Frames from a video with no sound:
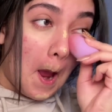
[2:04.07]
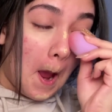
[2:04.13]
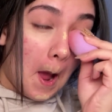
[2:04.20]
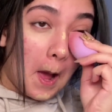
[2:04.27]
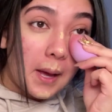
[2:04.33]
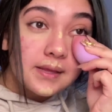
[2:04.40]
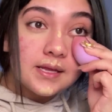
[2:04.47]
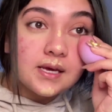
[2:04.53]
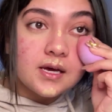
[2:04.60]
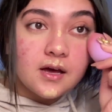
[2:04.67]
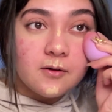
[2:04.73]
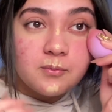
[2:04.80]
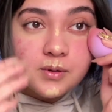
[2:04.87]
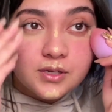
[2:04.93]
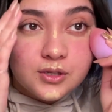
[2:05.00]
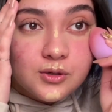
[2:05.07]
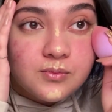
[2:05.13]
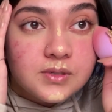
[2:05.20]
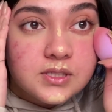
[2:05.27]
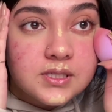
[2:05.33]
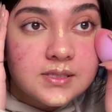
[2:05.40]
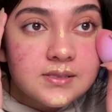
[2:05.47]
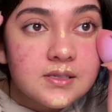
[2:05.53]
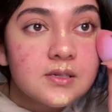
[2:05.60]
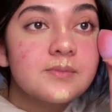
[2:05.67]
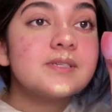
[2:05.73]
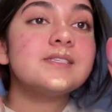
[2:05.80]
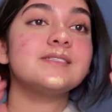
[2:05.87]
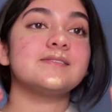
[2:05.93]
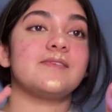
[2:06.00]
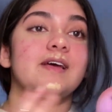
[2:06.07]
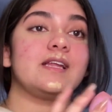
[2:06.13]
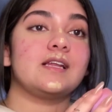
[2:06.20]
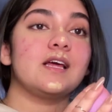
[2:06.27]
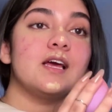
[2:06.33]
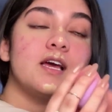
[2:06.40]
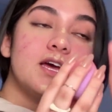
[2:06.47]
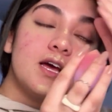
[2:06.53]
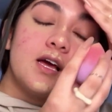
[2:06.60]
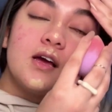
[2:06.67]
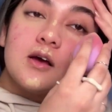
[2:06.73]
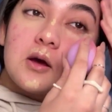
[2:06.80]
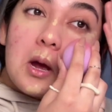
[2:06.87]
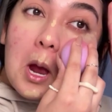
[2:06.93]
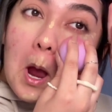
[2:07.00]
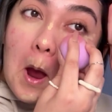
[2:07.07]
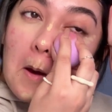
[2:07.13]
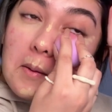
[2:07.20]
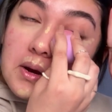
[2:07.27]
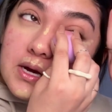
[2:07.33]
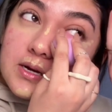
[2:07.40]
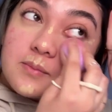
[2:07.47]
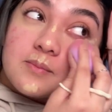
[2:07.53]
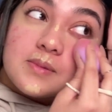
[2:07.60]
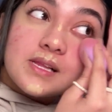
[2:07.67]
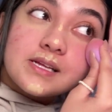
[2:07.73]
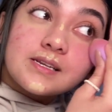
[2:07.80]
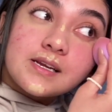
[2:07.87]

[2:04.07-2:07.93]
I think I put too much concealer but that's fine we're gonna blend it